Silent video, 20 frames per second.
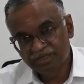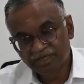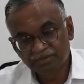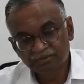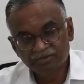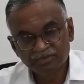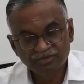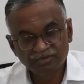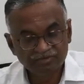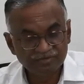
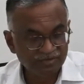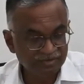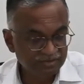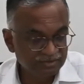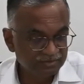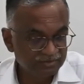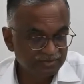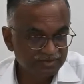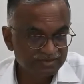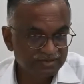time, you have a
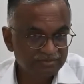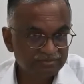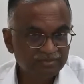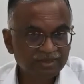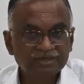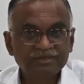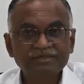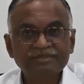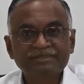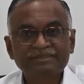30%
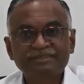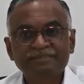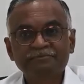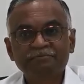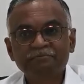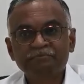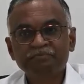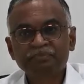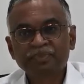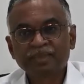penalty.
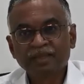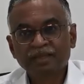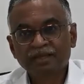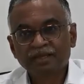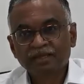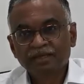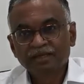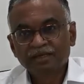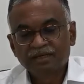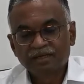
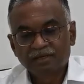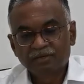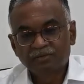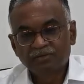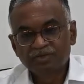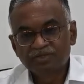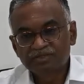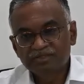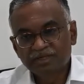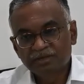Now,
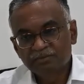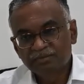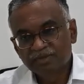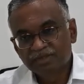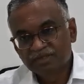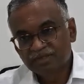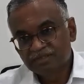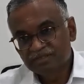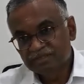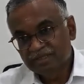what is
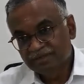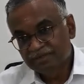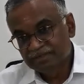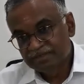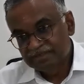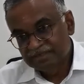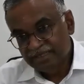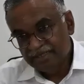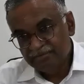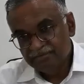happening is, at
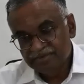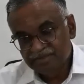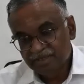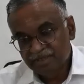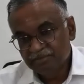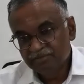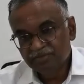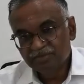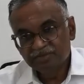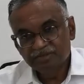the same
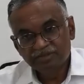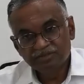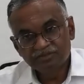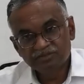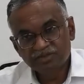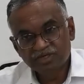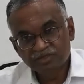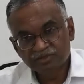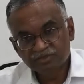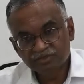time, with the
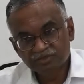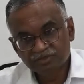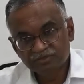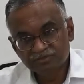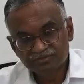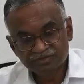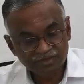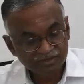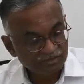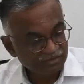introduction
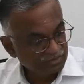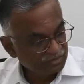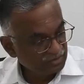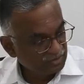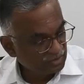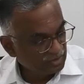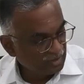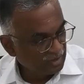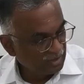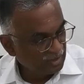of
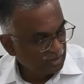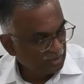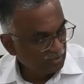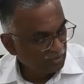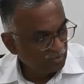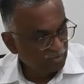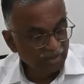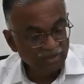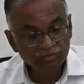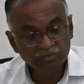section
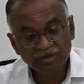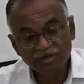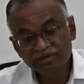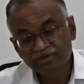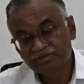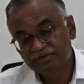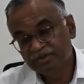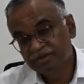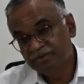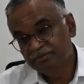
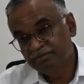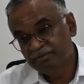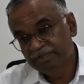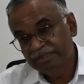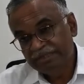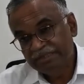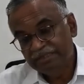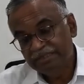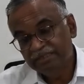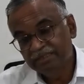
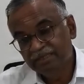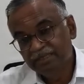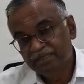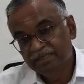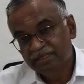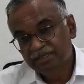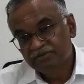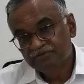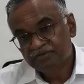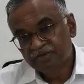113B
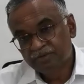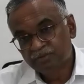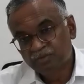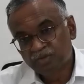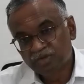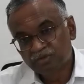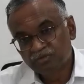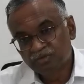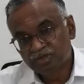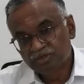from
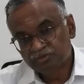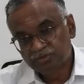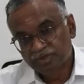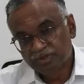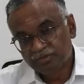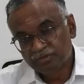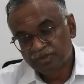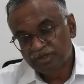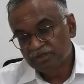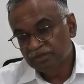
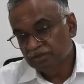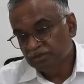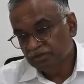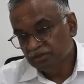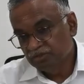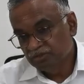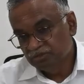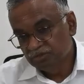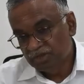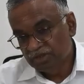1121,
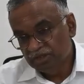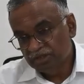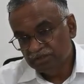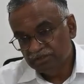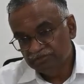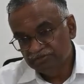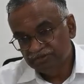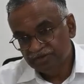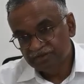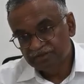you are
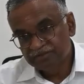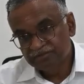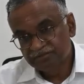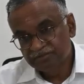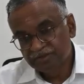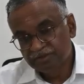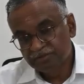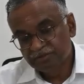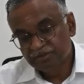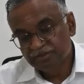
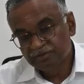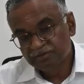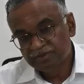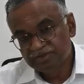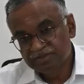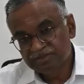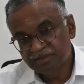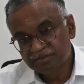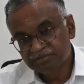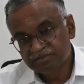effectively going to
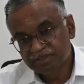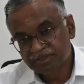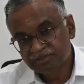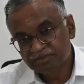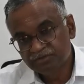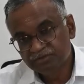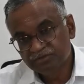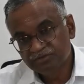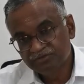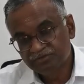be
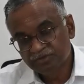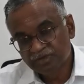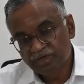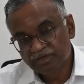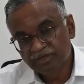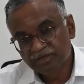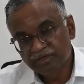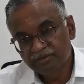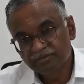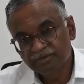subject to, if you're
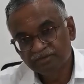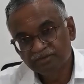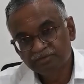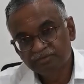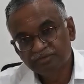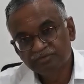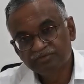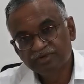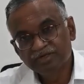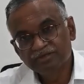unable to
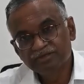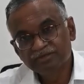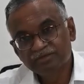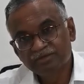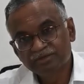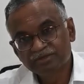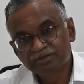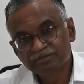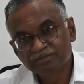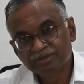provide the
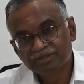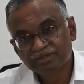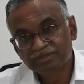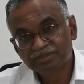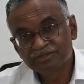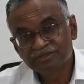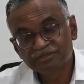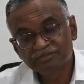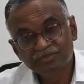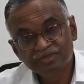
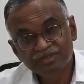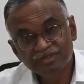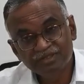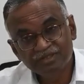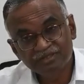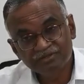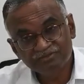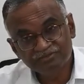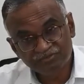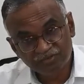documentation
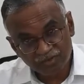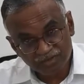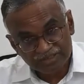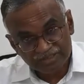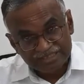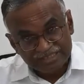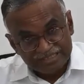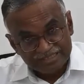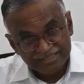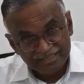within the
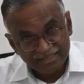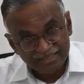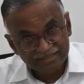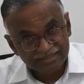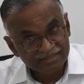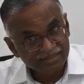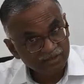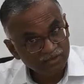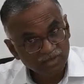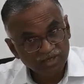14
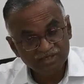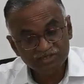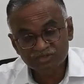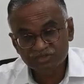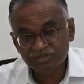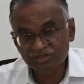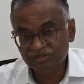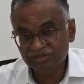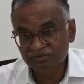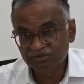days. They're quite
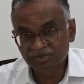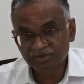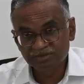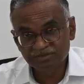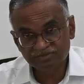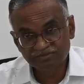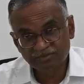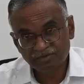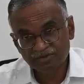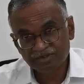strict
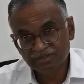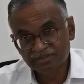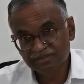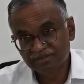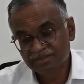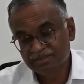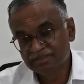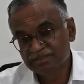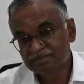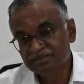about the 14
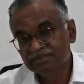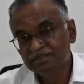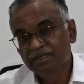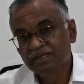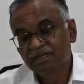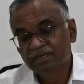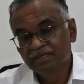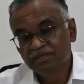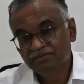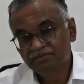days.
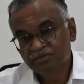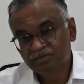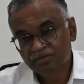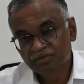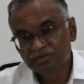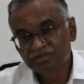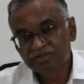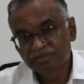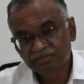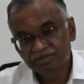If you
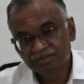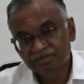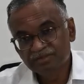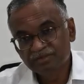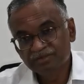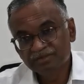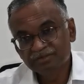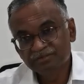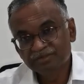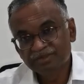don't submit the
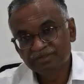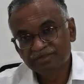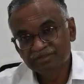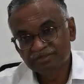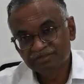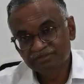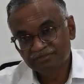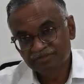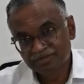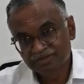
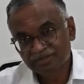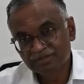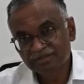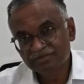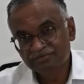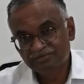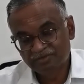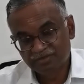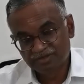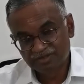documentation
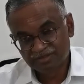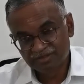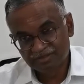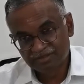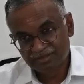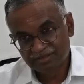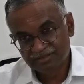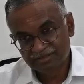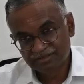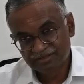within the
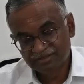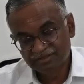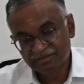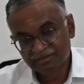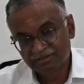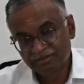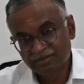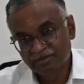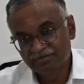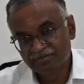14 days,
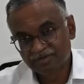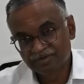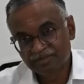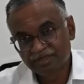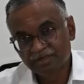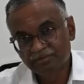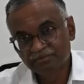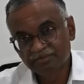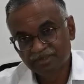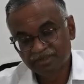of the
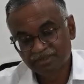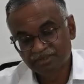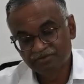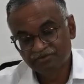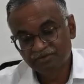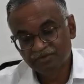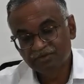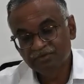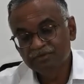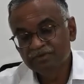time they
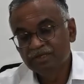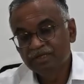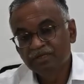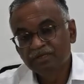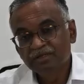give you,